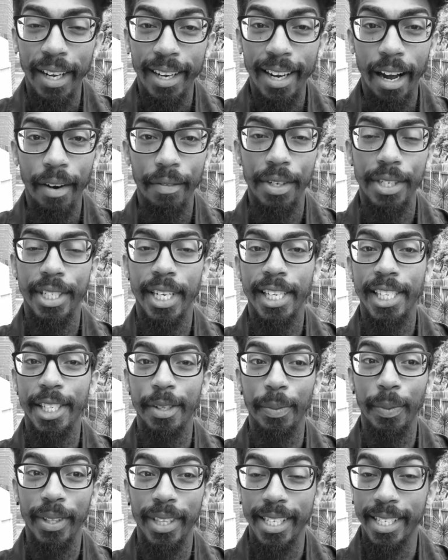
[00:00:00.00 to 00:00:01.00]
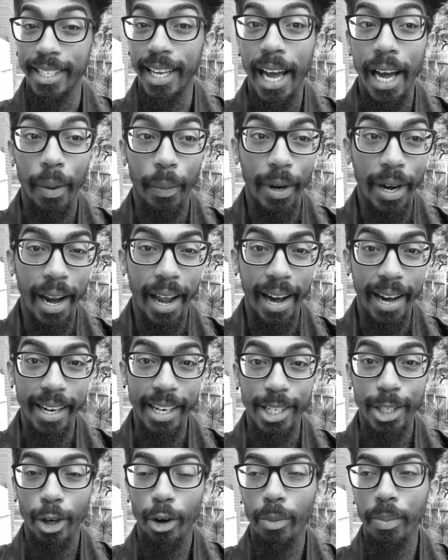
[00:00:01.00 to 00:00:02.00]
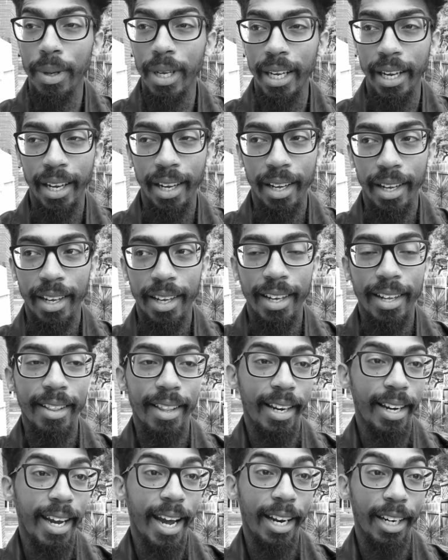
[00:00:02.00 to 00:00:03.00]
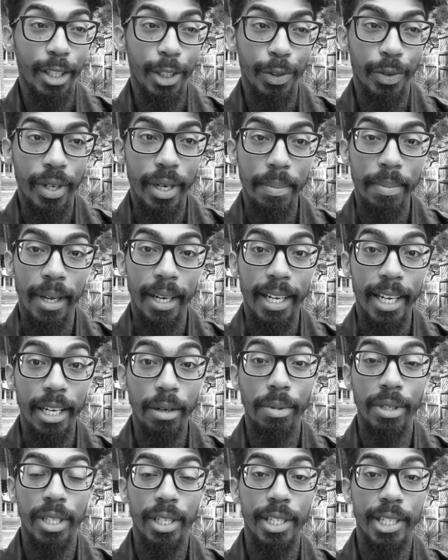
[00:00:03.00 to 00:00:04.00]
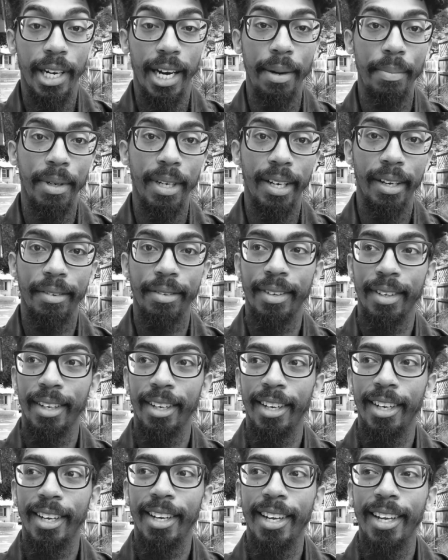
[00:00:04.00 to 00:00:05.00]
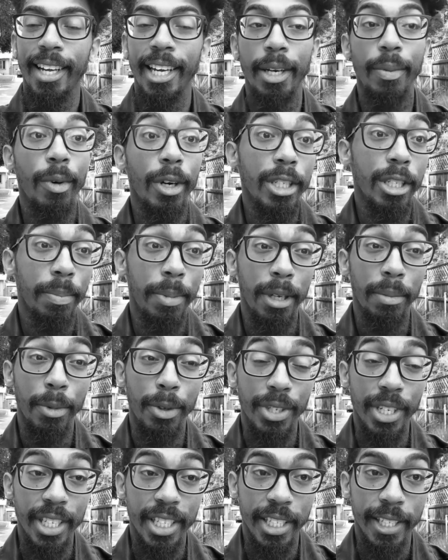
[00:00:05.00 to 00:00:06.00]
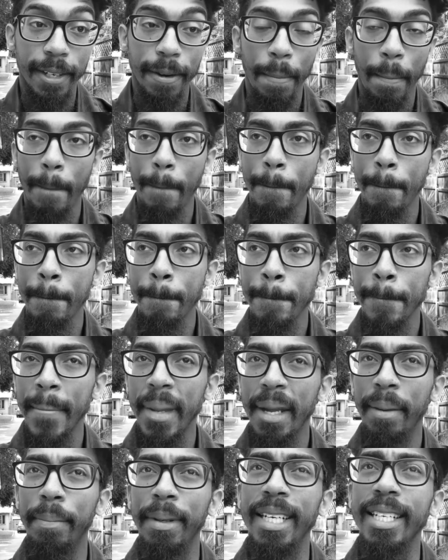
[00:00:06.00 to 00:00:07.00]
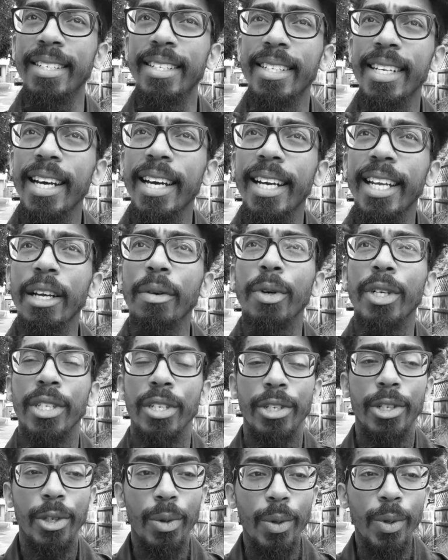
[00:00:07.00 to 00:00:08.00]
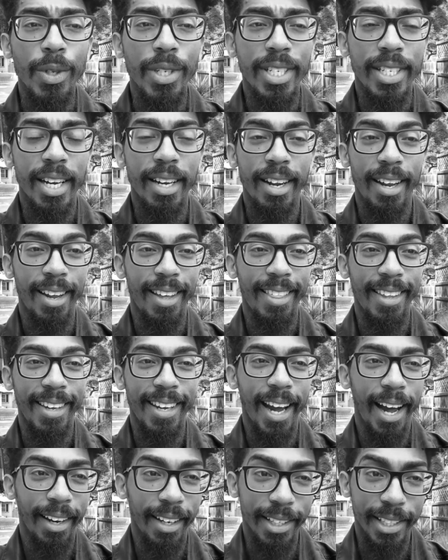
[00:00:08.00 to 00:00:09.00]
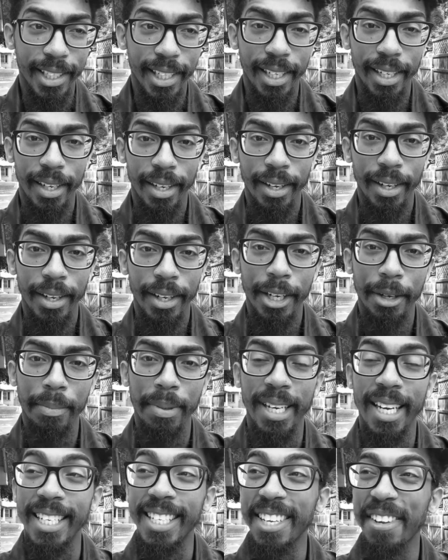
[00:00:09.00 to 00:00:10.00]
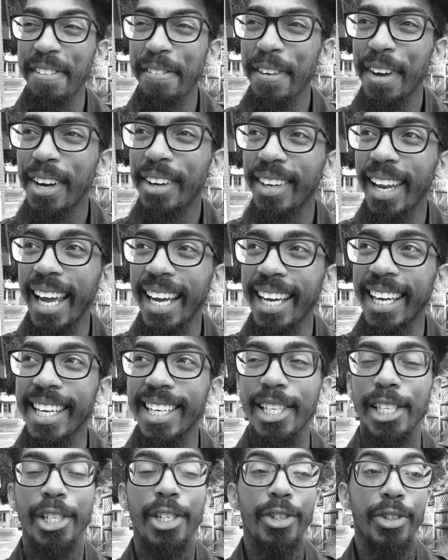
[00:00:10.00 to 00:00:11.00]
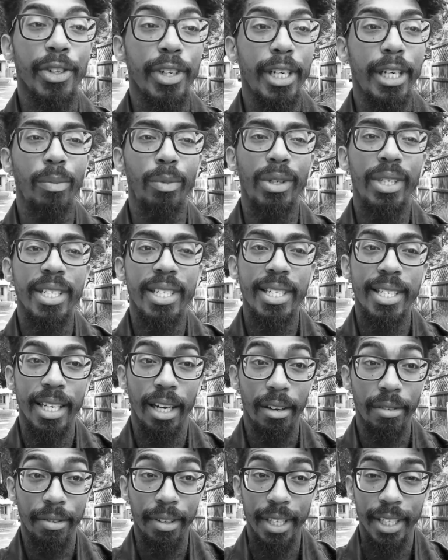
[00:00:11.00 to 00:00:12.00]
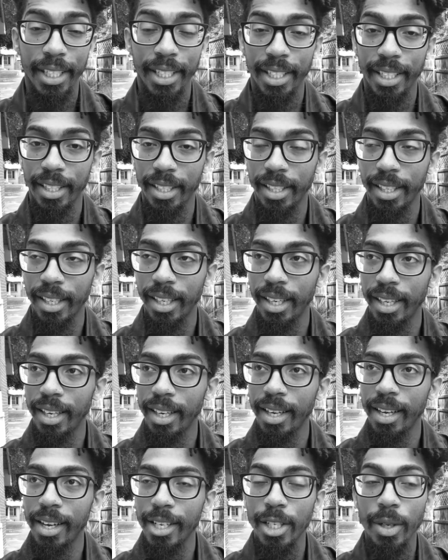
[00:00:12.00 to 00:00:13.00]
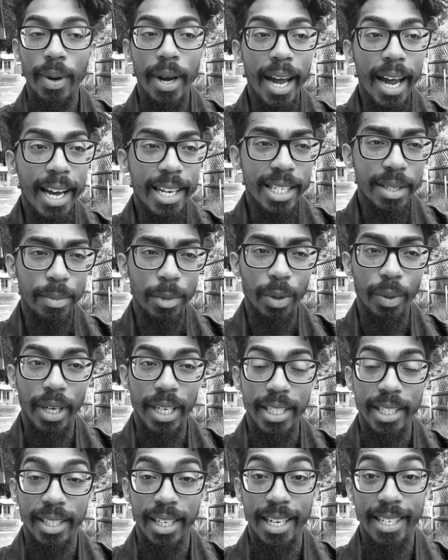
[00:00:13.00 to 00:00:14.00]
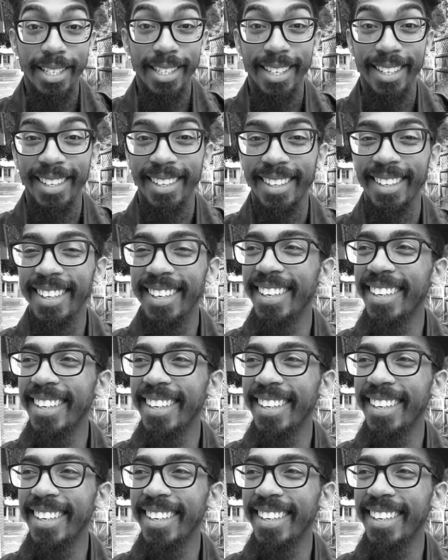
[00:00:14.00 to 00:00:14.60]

a conversation with this guy one day, and he told me that he had a dream that he was ashamed of. He wanted to be a musician, but instead he was in school studying theology because he felt like his dream was selfish. So I asked him a question. I said,